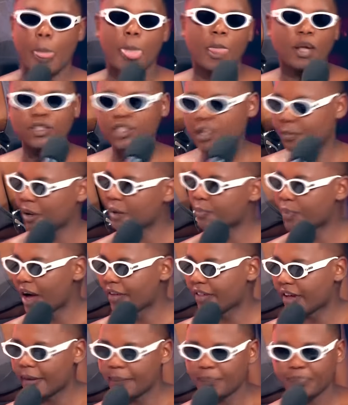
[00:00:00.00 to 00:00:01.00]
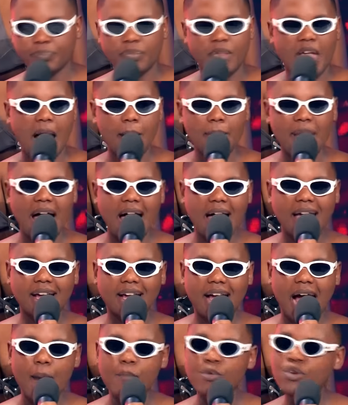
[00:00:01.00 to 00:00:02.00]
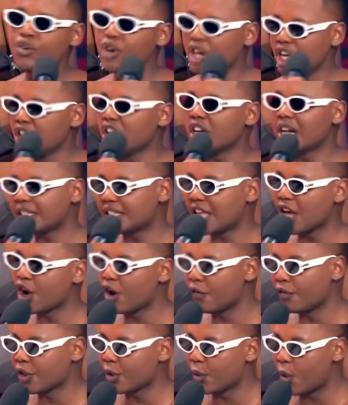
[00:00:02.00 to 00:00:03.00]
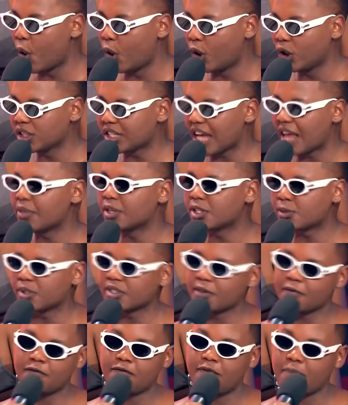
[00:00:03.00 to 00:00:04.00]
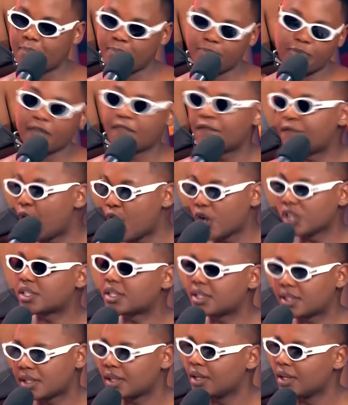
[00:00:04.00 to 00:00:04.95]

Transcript: to Big Brother, I'm like, I'm really gonna take over the world. And this was the, the first